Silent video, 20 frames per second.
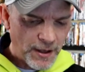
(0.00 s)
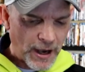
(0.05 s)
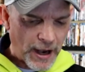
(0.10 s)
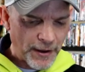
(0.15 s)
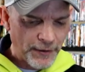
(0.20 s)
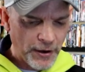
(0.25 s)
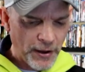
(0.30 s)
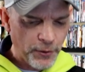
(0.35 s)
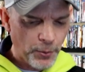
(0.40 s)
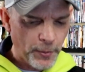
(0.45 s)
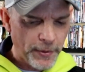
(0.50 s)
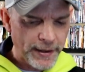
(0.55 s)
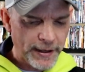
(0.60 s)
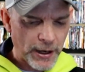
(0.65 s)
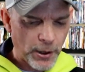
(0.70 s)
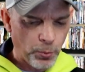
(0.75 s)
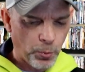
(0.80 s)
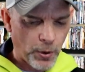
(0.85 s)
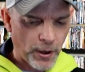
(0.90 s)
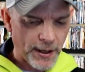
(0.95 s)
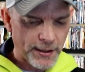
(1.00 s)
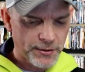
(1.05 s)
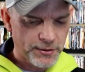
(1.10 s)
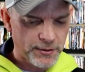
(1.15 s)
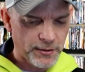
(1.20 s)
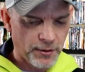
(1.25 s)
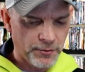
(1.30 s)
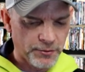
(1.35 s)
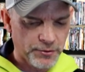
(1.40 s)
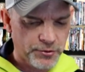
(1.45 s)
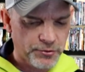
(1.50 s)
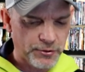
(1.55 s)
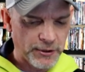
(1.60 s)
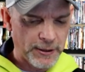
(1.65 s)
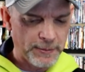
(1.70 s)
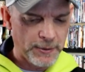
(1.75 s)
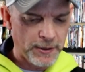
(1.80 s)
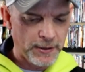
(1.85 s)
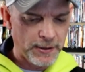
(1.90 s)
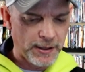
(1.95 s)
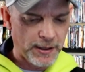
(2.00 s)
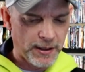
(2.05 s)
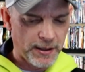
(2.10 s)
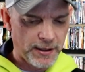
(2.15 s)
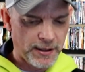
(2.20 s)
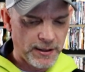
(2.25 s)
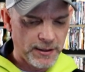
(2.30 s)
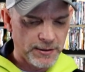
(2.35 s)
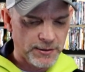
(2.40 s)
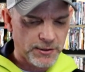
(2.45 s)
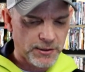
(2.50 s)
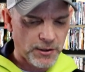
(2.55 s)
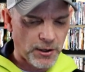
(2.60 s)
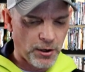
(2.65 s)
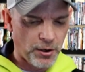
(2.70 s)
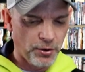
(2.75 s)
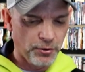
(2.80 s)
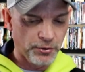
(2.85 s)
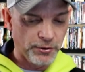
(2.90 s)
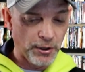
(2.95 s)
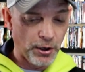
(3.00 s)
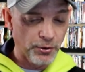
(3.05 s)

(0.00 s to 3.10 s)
Another one that I watched on streaming is called